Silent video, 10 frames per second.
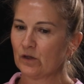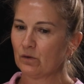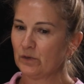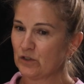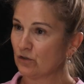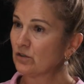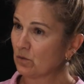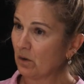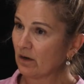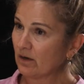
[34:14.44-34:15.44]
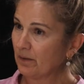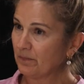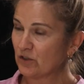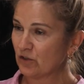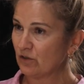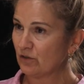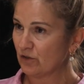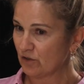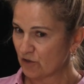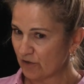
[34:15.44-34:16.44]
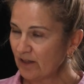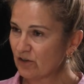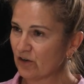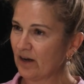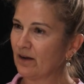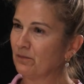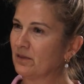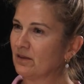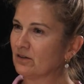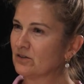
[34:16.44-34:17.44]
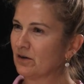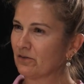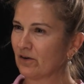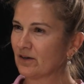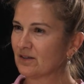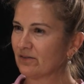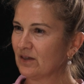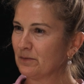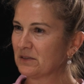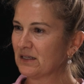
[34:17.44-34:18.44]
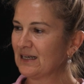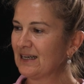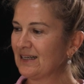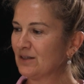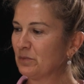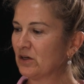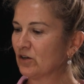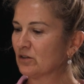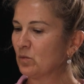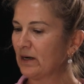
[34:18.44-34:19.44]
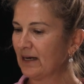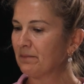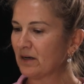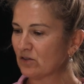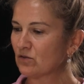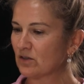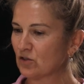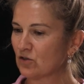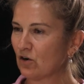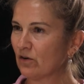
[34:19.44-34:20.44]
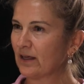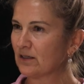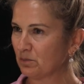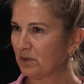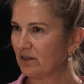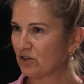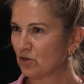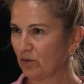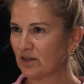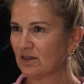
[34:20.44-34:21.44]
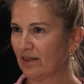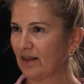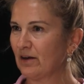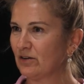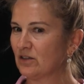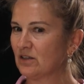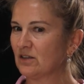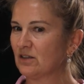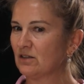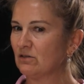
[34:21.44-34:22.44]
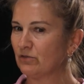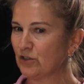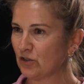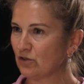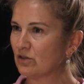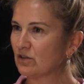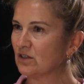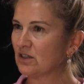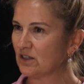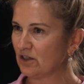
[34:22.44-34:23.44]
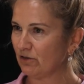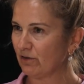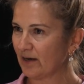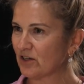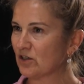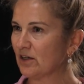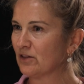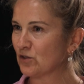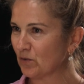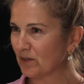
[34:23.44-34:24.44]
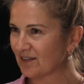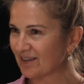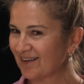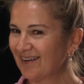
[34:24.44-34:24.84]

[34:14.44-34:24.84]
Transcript: we do squat and we do strength training with osteoarthritis of the hips and knees, because when our muscles are strong, they splint the joints and they reduce the deterioration in the joint.